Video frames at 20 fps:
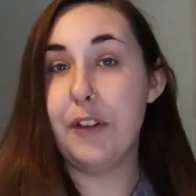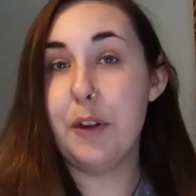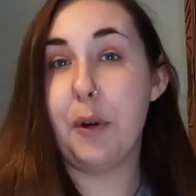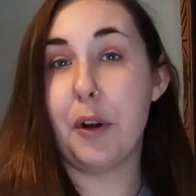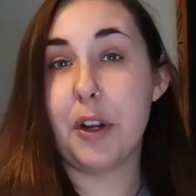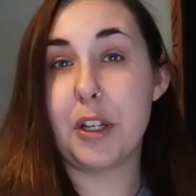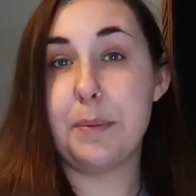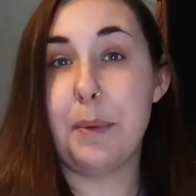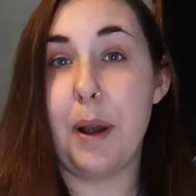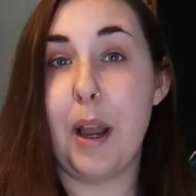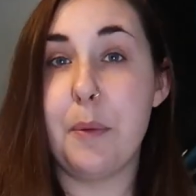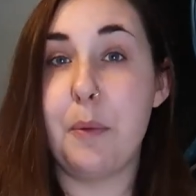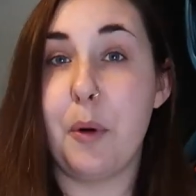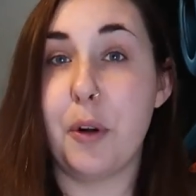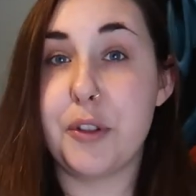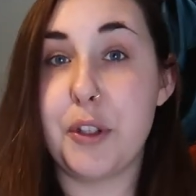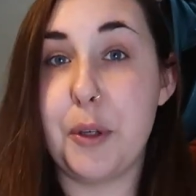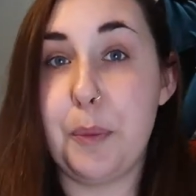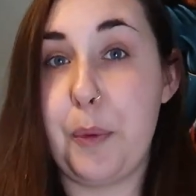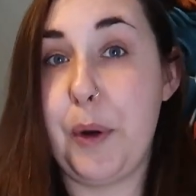you watch my
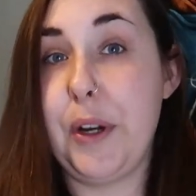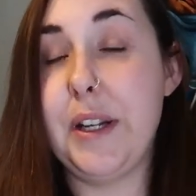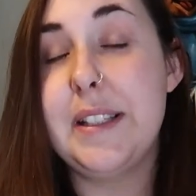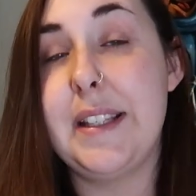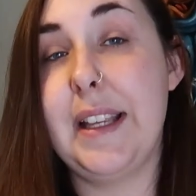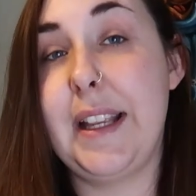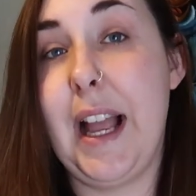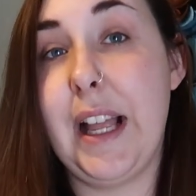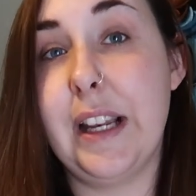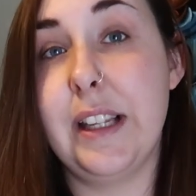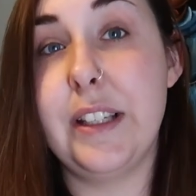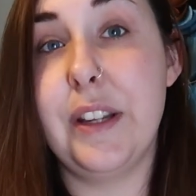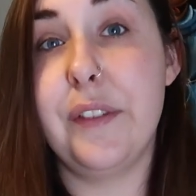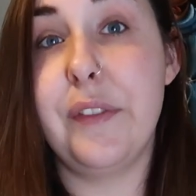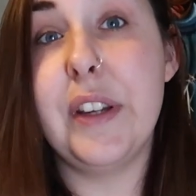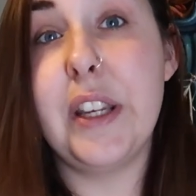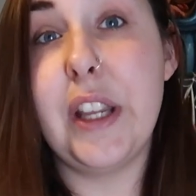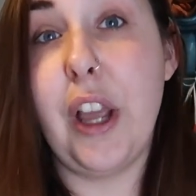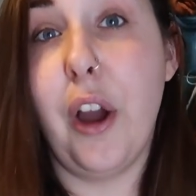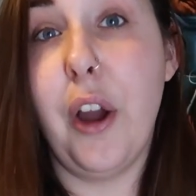what to bring to Canada
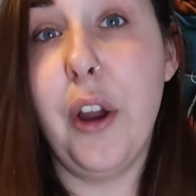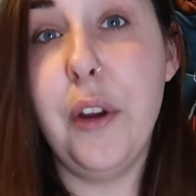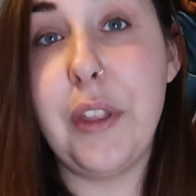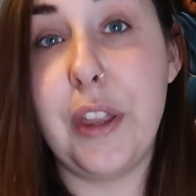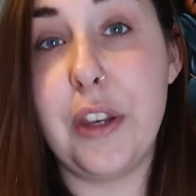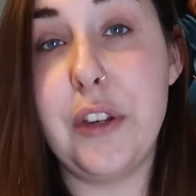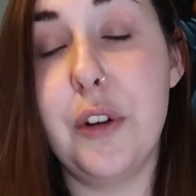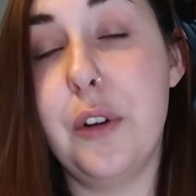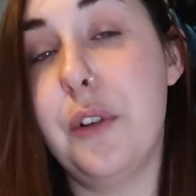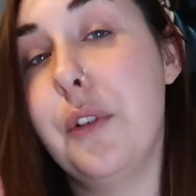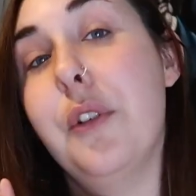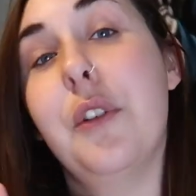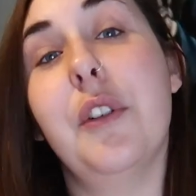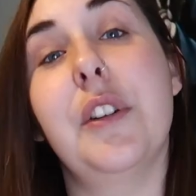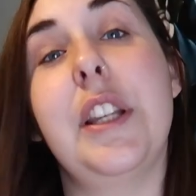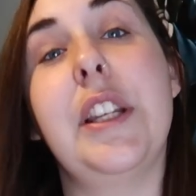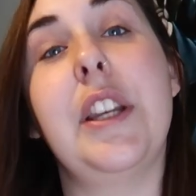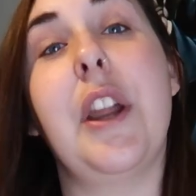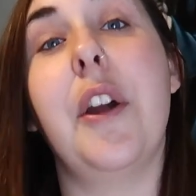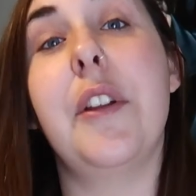video, then you'll
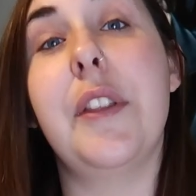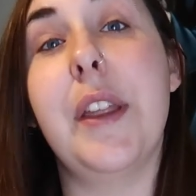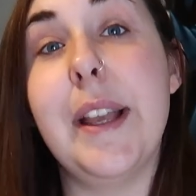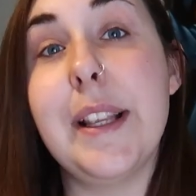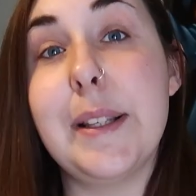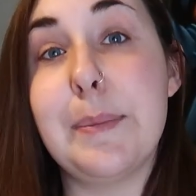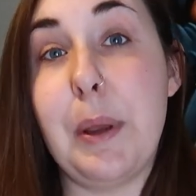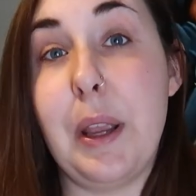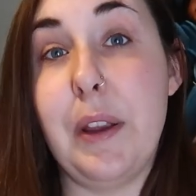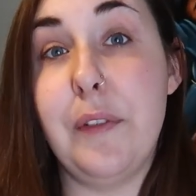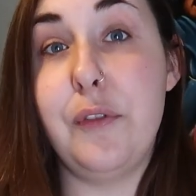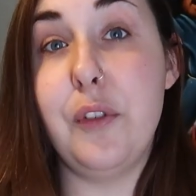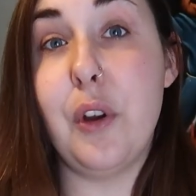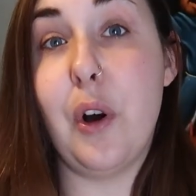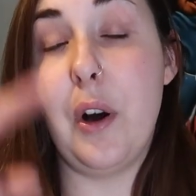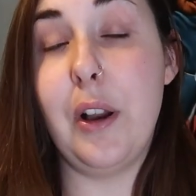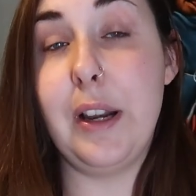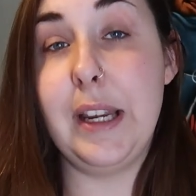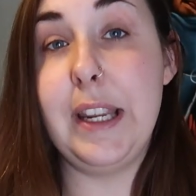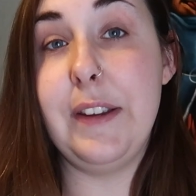already know this, but if
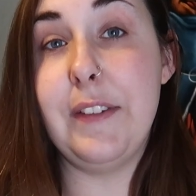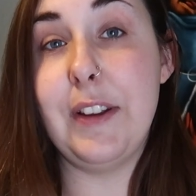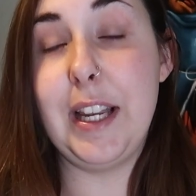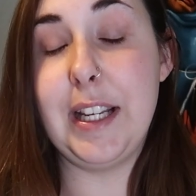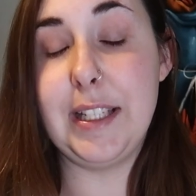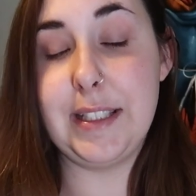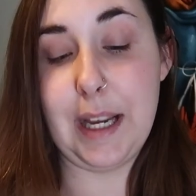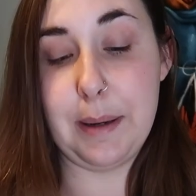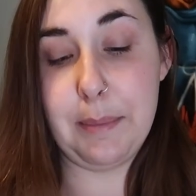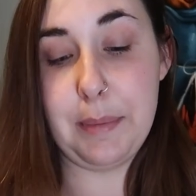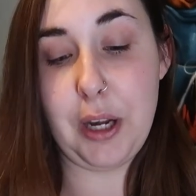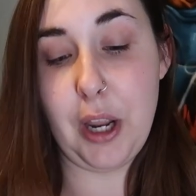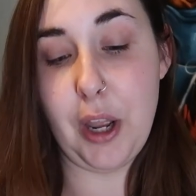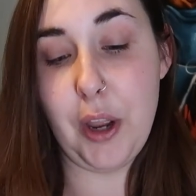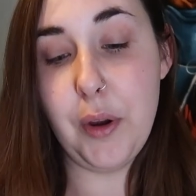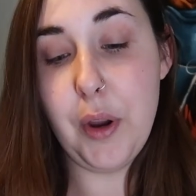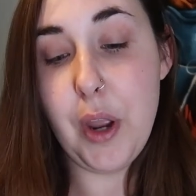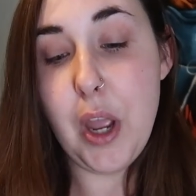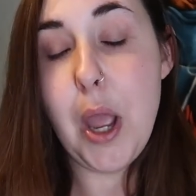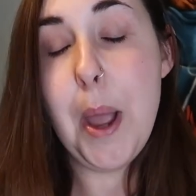not, I'll leave it linked down
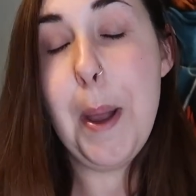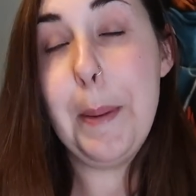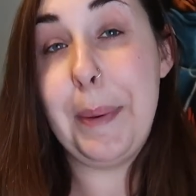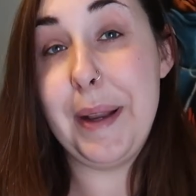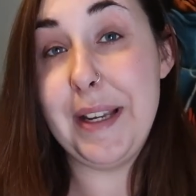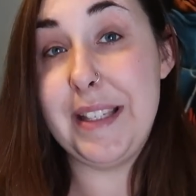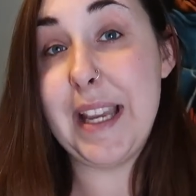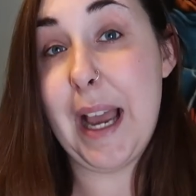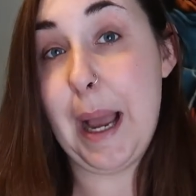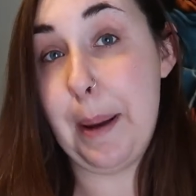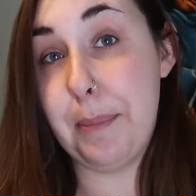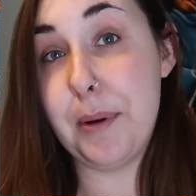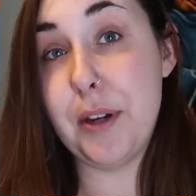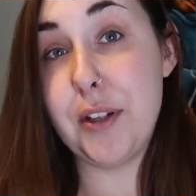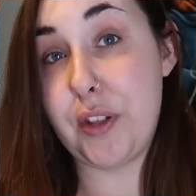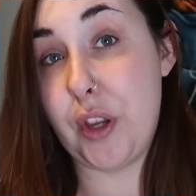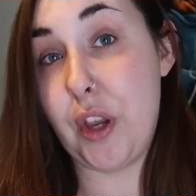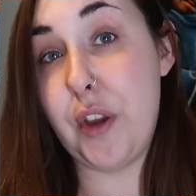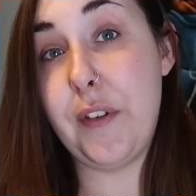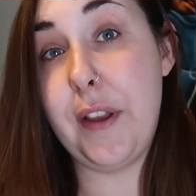below. But
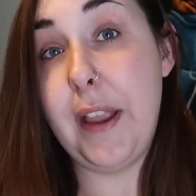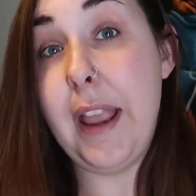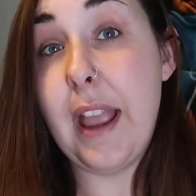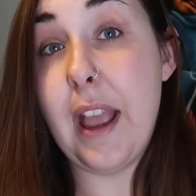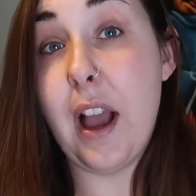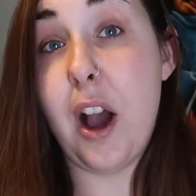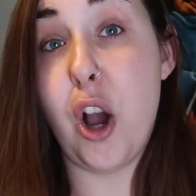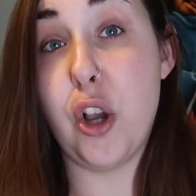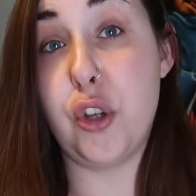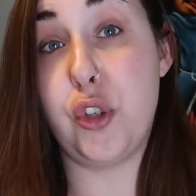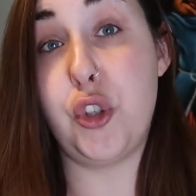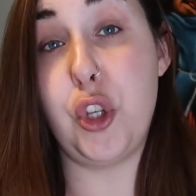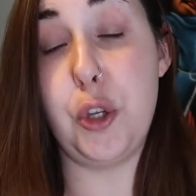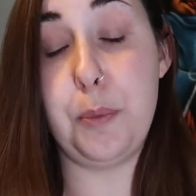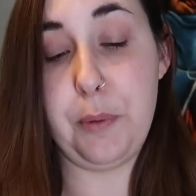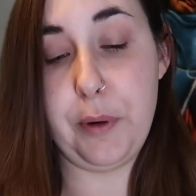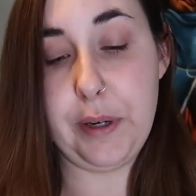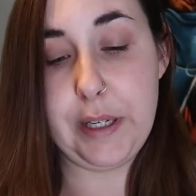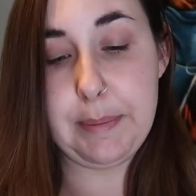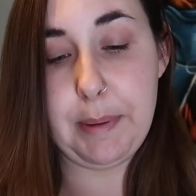tablets over here are
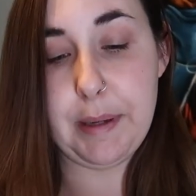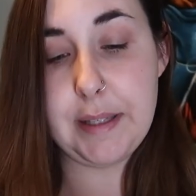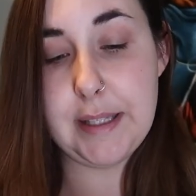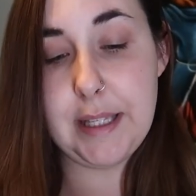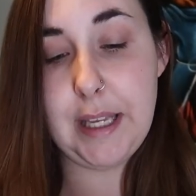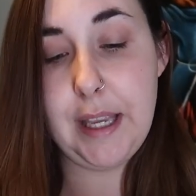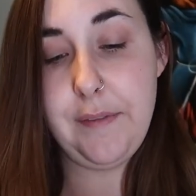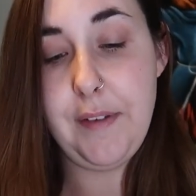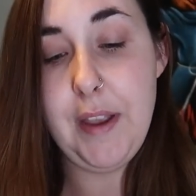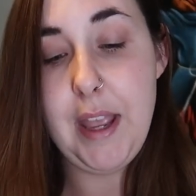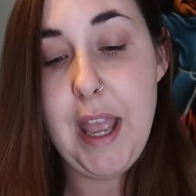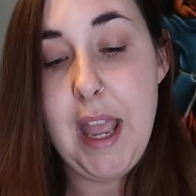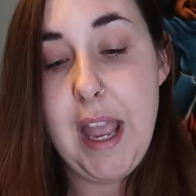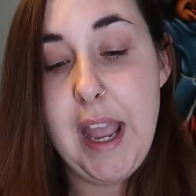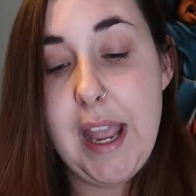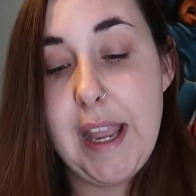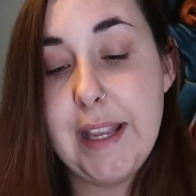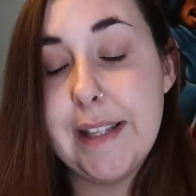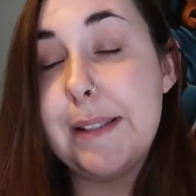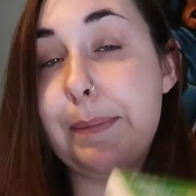super expensive,
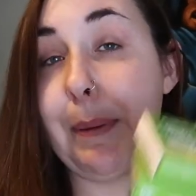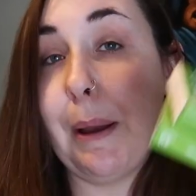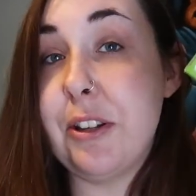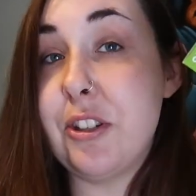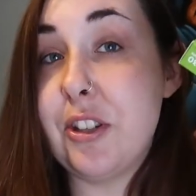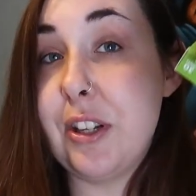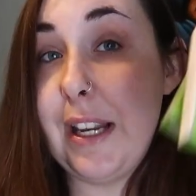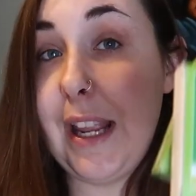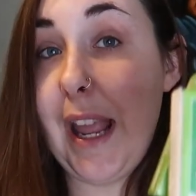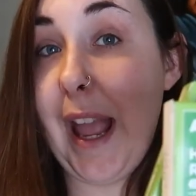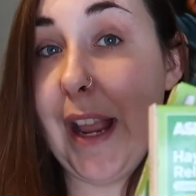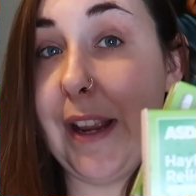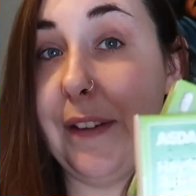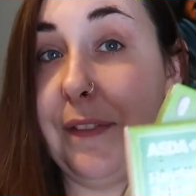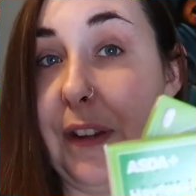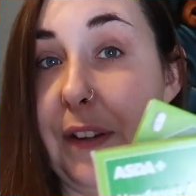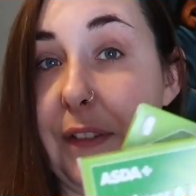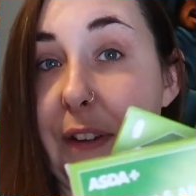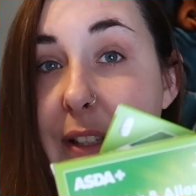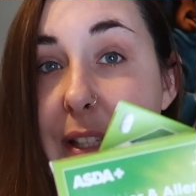especially hay
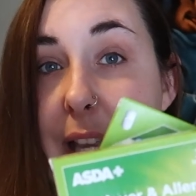fever